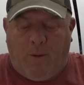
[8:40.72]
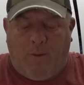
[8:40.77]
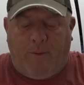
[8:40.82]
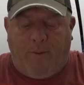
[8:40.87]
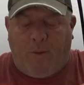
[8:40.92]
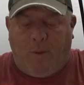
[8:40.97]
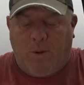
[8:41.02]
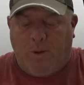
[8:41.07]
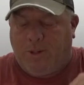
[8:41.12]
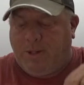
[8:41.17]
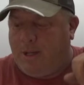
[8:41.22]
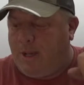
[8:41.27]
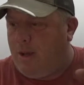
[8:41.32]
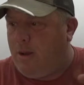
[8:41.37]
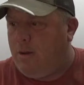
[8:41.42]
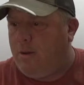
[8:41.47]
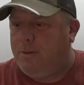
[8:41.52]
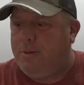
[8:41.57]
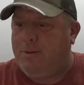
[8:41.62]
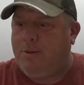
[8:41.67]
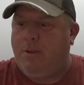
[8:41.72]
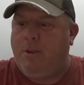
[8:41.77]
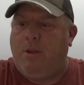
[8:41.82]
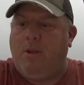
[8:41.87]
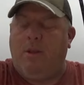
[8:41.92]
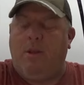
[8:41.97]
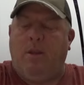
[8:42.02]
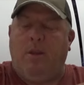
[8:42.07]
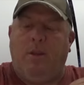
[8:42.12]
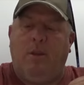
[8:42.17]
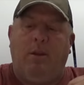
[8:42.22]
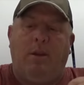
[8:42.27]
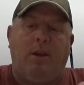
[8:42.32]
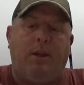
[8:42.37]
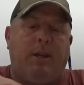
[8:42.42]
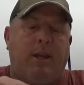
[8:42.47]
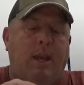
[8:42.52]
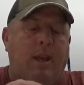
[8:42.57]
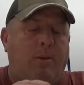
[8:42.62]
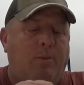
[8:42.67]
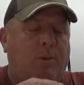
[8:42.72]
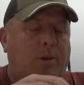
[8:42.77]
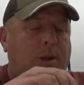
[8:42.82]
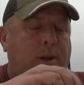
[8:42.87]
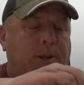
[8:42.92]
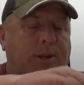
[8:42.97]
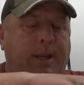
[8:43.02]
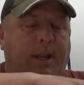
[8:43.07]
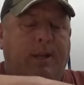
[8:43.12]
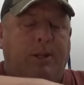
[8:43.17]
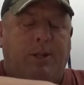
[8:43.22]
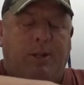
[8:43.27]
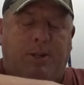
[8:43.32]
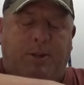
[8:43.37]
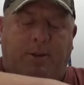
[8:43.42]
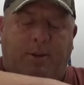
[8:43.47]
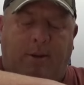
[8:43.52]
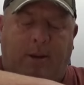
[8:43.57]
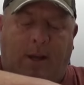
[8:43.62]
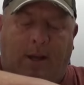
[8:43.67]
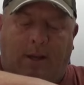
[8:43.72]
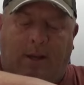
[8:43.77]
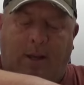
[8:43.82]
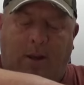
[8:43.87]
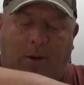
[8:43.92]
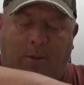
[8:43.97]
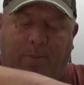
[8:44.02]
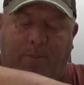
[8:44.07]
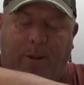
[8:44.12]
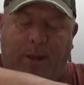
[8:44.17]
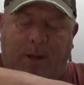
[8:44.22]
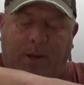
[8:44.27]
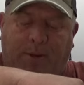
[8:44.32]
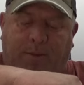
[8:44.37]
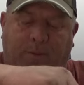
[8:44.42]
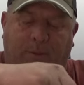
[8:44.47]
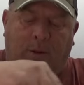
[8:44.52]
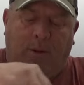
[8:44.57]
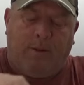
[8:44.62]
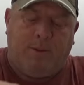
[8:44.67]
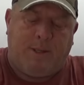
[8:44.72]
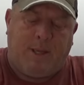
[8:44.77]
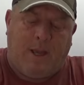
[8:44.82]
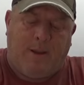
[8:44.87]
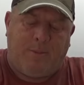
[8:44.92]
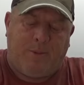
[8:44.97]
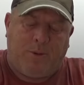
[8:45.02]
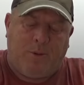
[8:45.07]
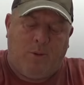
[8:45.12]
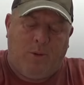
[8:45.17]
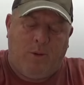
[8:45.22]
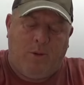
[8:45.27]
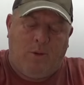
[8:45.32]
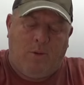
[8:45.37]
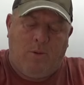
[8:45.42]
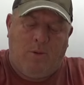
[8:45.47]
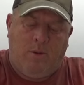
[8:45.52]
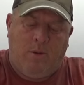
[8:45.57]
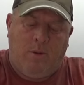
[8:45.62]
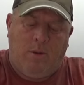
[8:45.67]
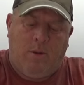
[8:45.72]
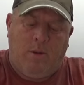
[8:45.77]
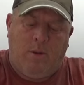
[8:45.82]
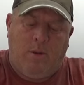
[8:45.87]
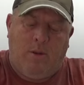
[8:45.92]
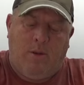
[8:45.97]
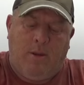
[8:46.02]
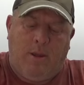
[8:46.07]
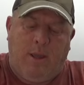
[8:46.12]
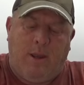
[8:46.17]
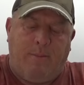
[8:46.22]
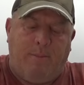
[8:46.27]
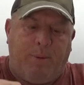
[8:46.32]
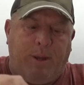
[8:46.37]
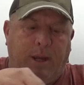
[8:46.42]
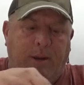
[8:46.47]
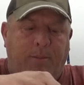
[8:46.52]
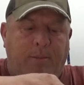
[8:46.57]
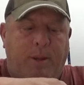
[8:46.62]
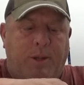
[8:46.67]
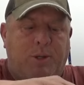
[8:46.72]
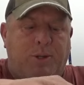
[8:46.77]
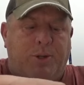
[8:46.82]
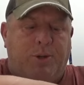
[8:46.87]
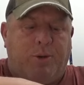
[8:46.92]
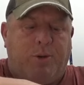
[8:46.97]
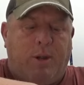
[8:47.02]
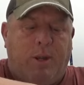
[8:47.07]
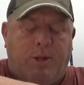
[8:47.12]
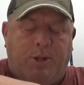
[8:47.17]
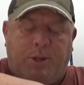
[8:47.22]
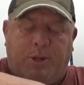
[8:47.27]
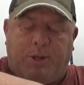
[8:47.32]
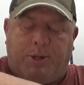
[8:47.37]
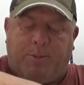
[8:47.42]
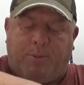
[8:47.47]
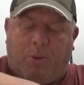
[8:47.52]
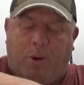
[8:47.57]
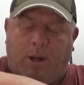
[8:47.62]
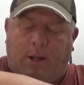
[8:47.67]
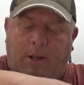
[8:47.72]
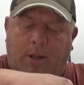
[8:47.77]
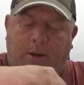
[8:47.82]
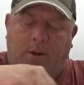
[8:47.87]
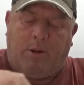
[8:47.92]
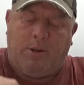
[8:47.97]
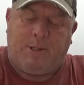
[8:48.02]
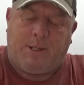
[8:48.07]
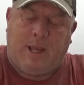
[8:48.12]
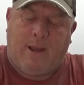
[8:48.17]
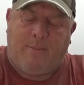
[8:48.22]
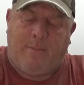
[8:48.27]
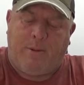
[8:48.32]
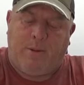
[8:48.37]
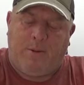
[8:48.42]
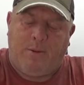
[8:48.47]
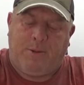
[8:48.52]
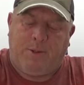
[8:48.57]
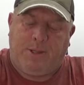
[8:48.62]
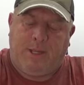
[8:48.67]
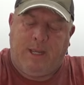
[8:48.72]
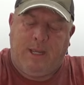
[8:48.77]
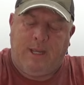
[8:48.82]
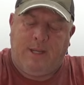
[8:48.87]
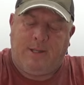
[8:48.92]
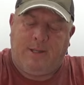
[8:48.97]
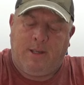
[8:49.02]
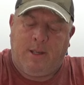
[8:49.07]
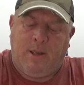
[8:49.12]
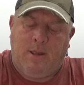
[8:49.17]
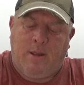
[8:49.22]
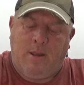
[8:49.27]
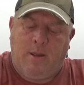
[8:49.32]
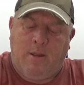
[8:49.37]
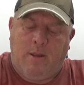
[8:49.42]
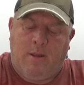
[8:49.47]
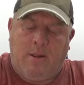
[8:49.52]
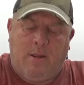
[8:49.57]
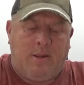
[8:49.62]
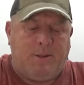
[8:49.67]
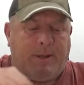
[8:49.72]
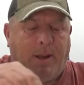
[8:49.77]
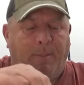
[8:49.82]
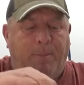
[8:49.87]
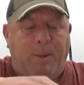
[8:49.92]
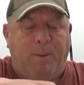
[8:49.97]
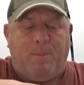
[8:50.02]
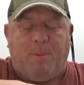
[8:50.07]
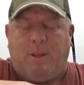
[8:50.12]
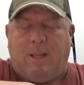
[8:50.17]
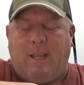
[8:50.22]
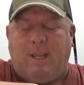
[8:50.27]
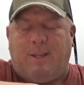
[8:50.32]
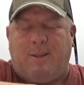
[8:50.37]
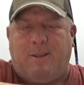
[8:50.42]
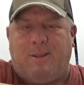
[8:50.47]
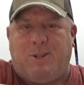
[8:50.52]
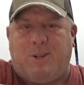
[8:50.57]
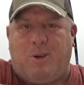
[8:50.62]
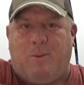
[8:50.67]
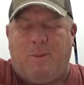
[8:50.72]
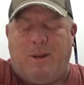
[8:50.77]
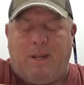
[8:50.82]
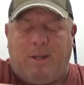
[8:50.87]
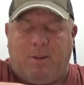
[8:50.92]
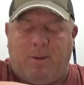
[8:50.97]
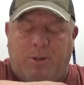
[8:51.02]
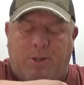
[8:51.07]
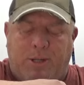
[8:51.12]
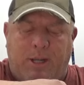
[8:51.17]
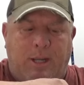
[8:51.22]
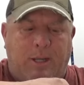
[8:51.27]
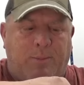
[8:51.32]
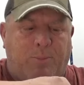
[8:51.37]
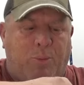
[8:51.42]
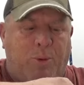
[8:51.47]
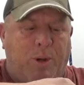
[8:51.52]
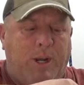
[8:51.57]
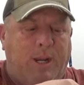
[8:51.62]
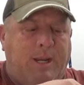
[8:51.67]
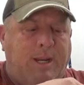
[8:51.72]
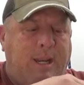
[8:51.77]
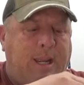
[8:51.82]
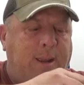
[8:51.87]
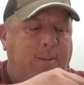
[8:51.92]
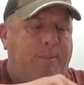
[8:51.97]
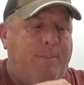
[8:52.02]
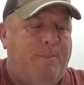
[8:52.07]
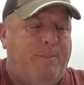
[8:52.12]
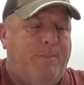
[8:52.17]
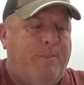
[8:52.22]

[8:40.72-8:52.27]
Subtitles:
4 cells. Again, we're going to take just a little pinch full of topsoil and peat mixture and just sprinkle it on top of those seeds. Some people like to germinate their seeds pretty deep.